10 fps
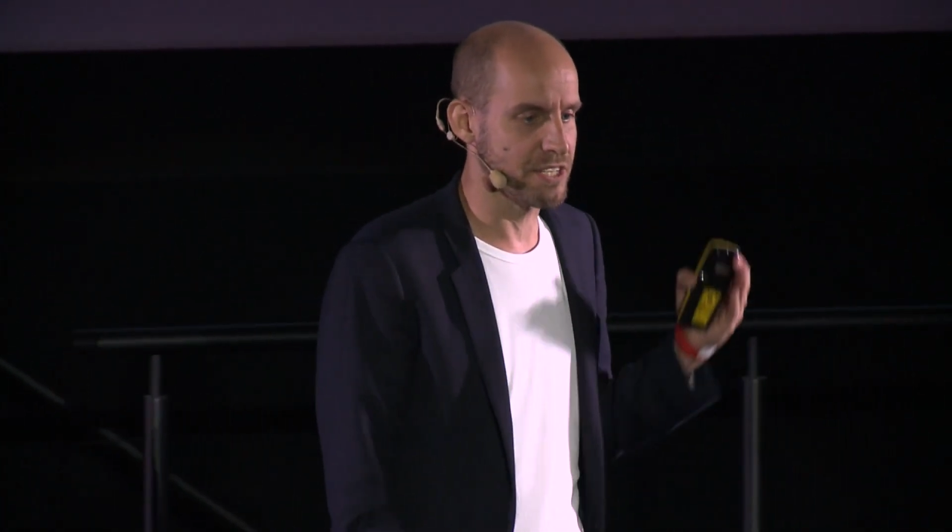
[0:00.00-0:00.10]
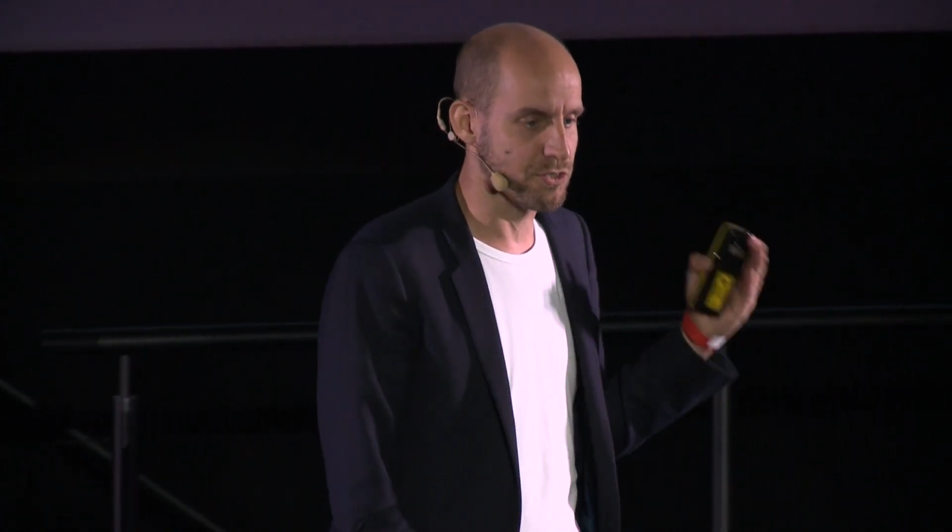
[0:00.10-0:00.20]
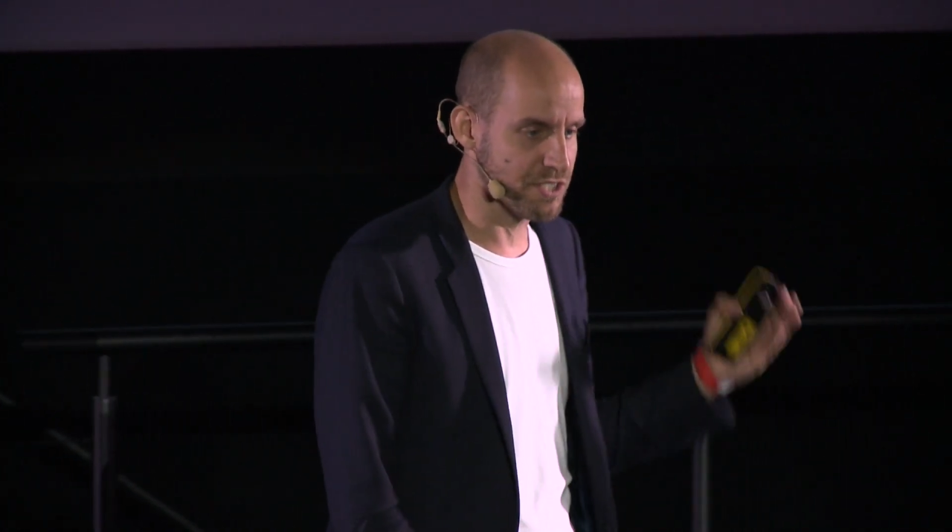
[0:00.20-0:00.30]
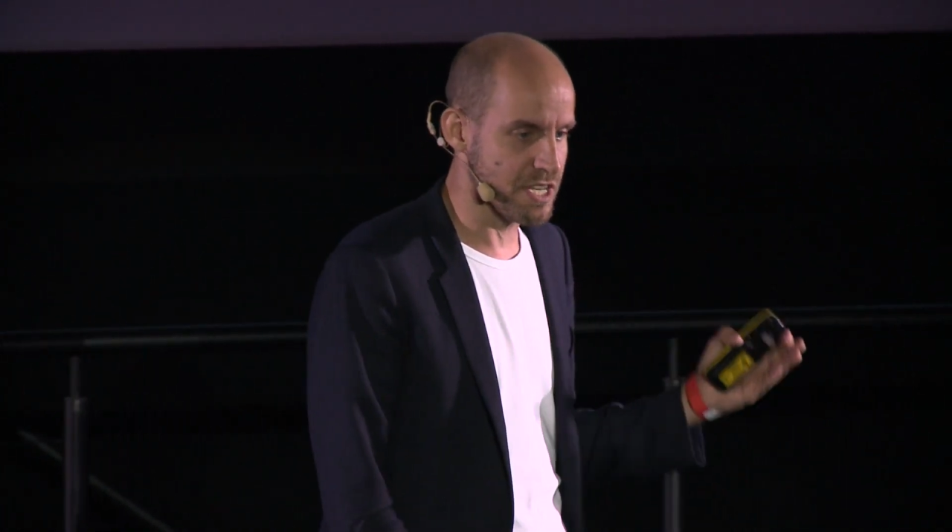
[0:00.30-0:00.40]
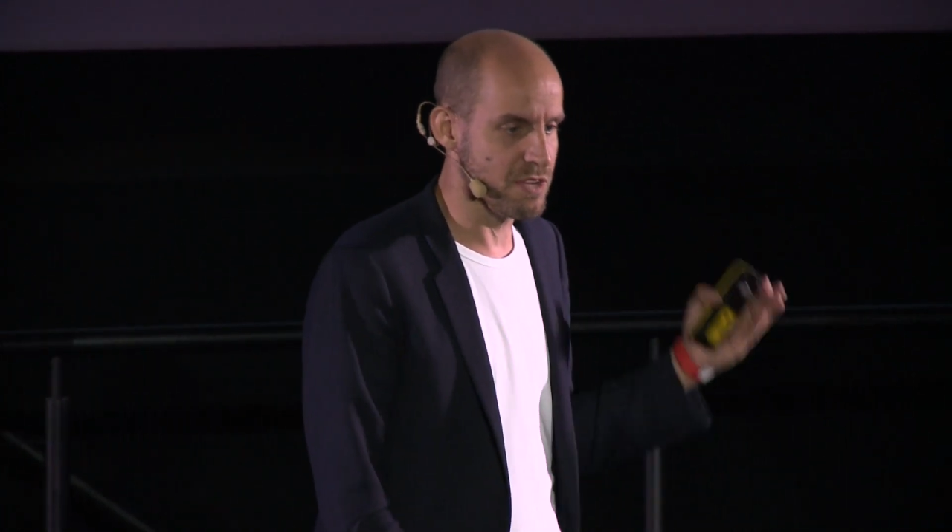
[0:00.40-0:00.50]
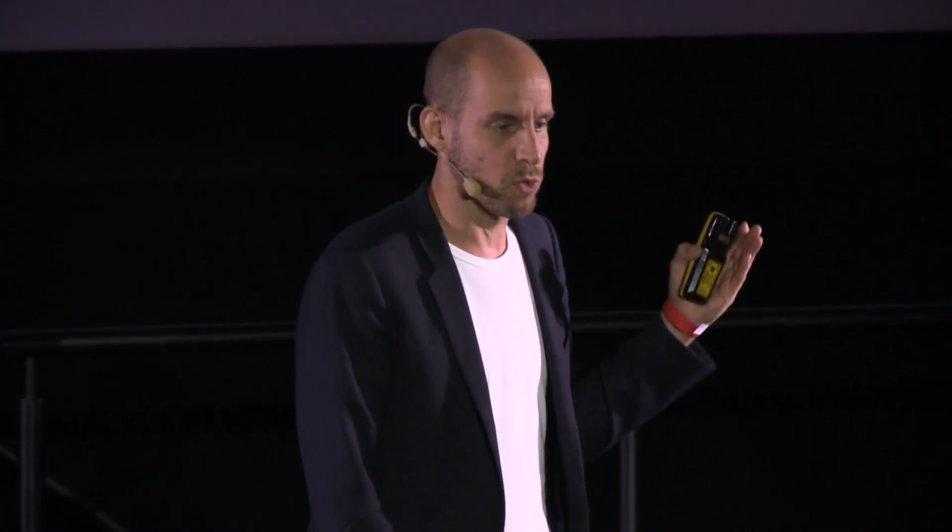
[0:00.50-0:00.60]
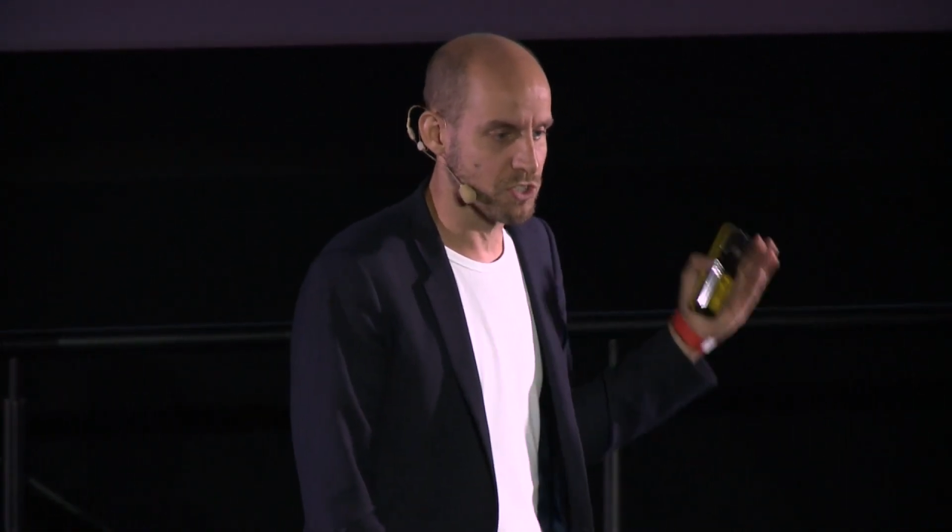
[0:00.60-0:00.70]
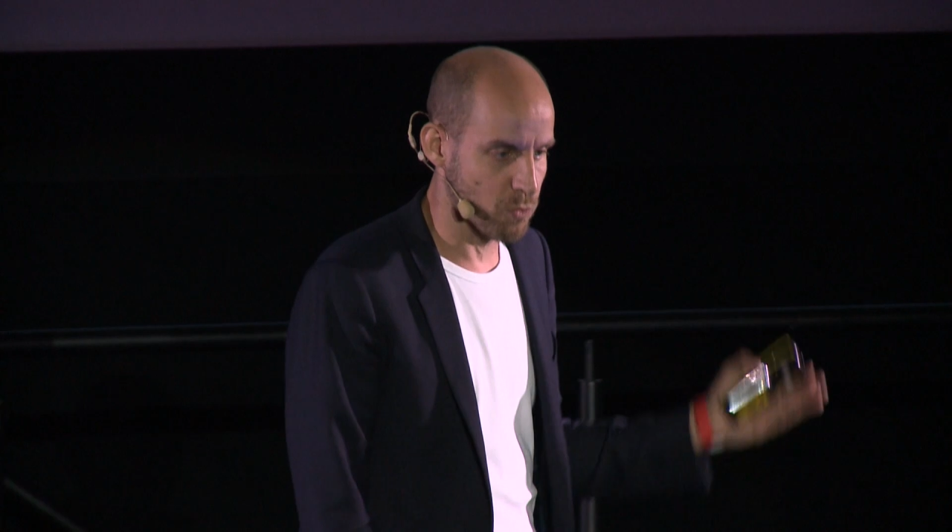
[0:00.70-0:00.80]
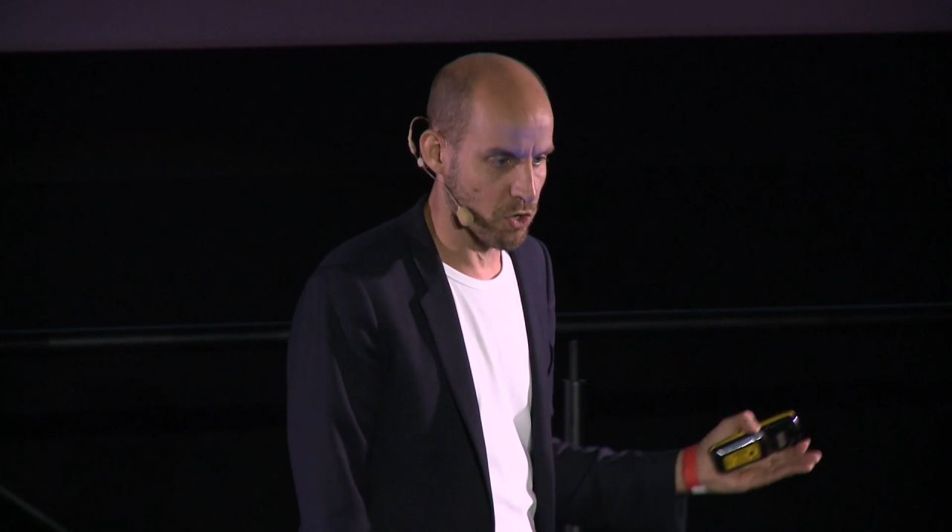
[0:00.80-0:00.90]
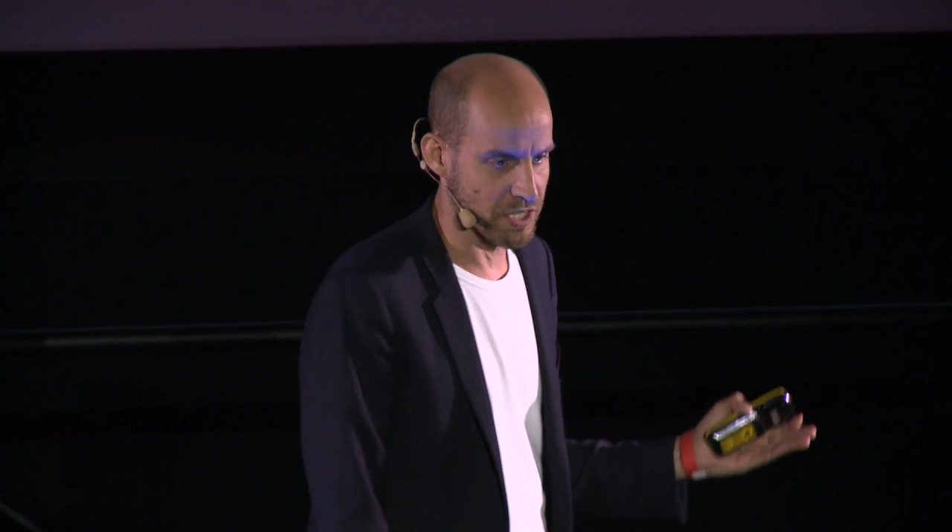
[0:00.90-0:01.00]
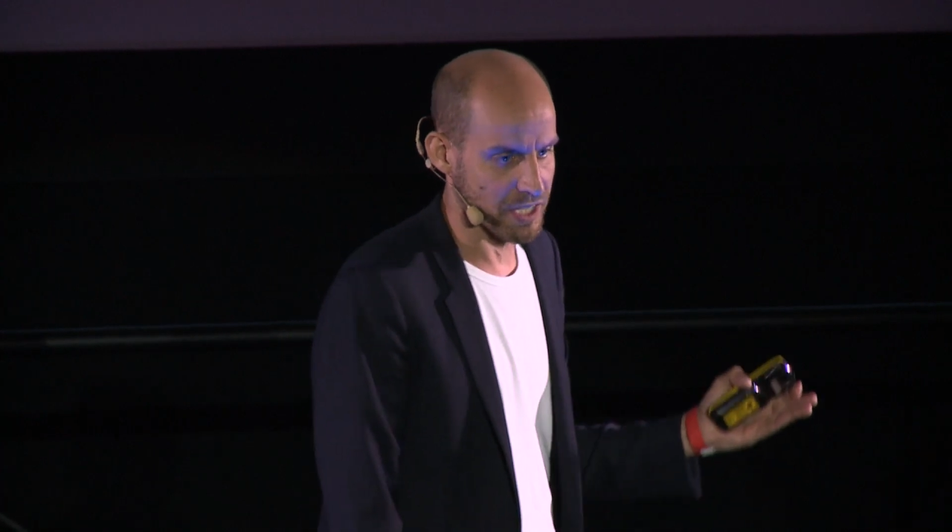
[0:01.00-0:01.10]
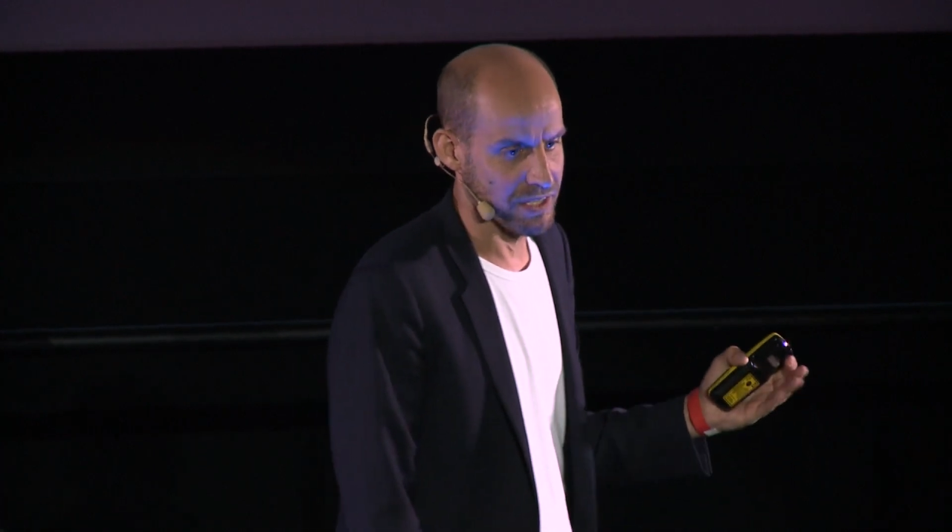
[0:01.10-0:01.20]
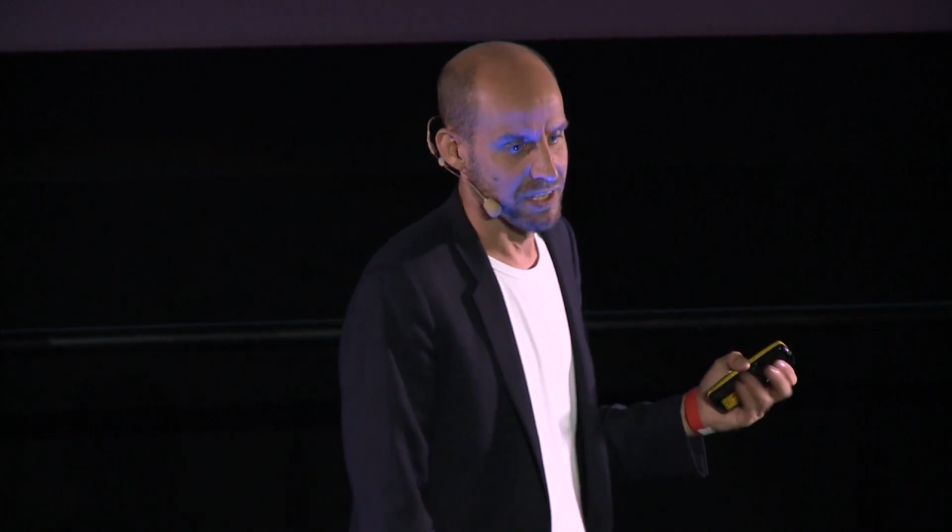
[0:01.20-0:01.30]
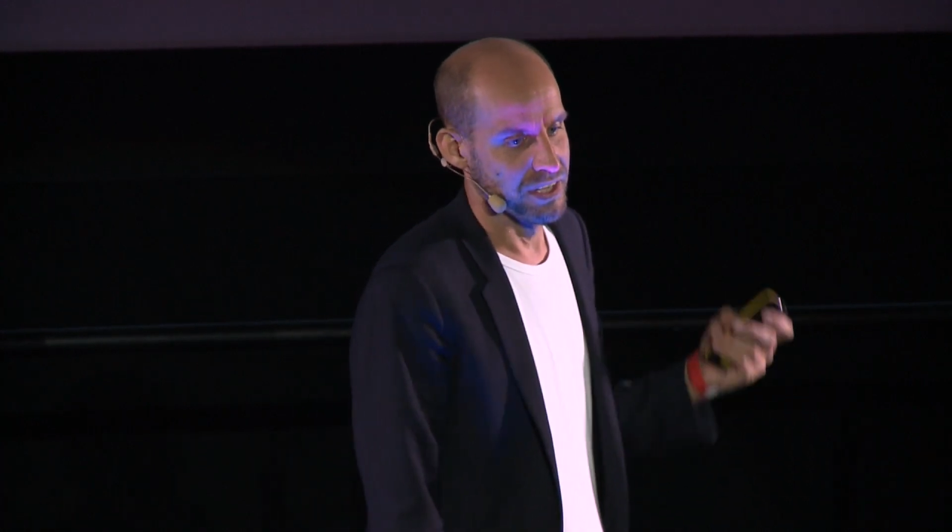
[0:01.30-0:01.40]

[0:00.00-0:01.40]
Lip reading: to see what's working.